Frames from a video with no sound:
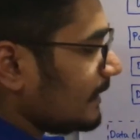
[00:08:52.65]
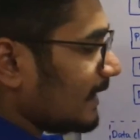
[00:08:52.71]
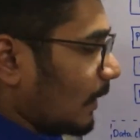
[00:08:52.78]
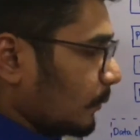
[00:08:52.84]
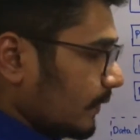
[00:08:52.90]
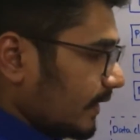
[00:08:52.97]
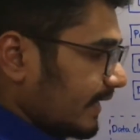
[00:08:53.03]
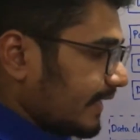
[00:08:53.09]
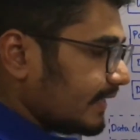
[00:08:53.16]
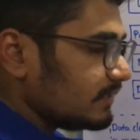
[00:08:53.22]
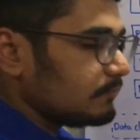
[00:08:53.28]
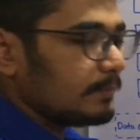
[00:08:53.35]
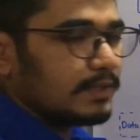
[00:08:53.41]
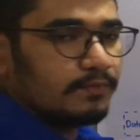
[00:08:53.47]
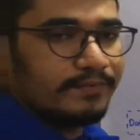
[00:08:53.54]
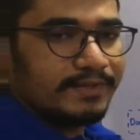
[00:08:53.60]
It
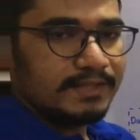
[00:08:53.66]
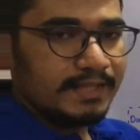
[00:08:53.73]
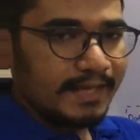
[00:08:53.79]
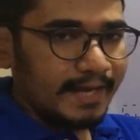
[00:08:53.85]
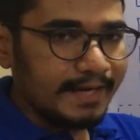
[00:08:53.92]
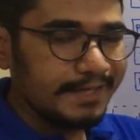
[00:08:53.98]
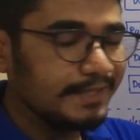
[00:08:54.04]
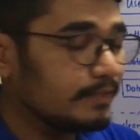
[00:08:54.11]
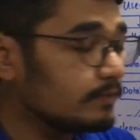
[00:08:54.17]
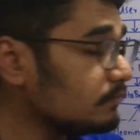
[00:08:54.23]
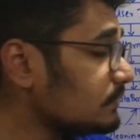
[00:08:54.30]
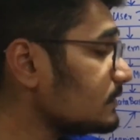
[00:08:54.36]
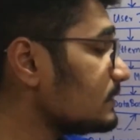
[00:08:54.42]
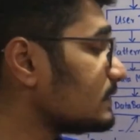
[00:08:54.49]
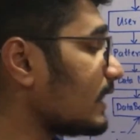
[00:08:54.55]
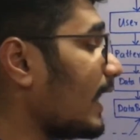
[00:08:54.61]
communicates between the end
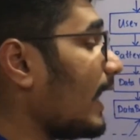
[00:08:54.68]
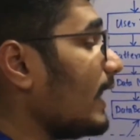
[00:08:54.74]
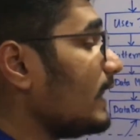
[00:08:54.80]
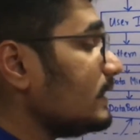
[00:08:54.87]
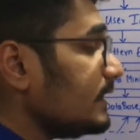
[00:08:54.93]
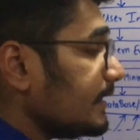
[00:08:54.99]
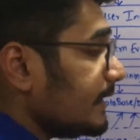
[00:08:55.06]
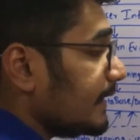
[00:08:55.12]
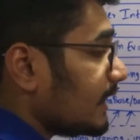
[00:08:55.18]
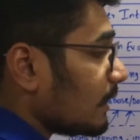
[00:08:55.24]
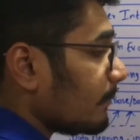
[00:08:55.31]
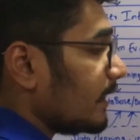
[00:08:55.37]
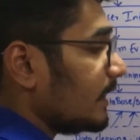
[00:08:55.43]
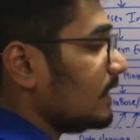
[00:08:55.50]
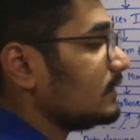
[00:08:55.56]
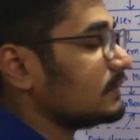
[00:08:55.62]
users and the data
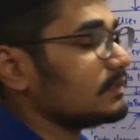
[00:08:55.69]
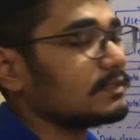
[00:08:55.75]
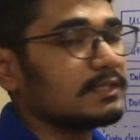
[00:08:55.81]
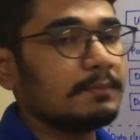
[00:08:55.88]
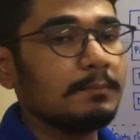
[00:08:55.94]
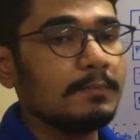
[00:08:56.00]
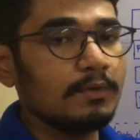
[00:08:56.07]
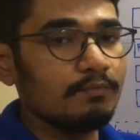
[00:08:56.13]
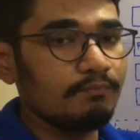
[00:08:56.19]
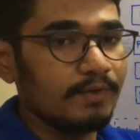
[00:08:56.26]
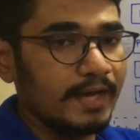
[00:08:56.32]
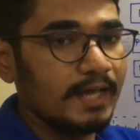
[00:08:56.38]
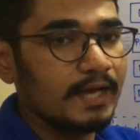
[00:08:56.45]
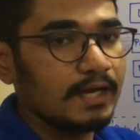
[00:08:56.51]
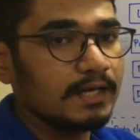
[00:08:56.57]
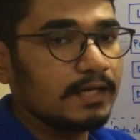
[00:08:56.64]
mining system
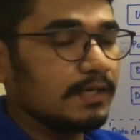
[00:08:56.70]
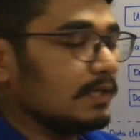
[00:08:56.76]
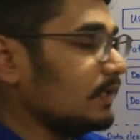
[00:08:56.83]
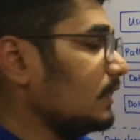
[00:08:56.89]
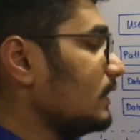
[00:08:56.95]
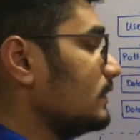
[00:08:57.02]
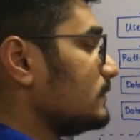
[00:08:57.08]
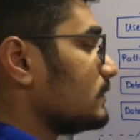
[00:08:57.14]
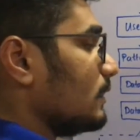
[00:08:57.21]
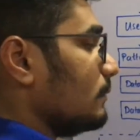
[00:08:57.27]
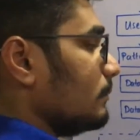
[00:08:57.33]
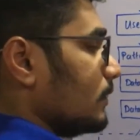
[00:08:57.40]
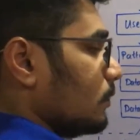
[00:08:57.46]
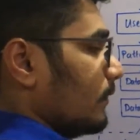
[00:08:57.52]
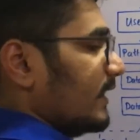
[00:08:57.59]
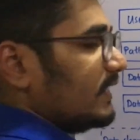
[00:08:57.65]
via
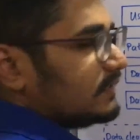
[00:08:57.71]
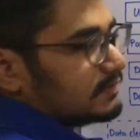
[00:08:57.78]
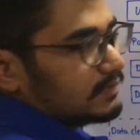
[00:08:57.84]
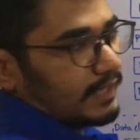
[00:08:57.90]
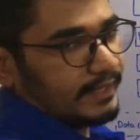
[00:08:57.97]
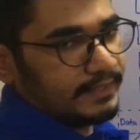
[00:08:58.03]
some queries.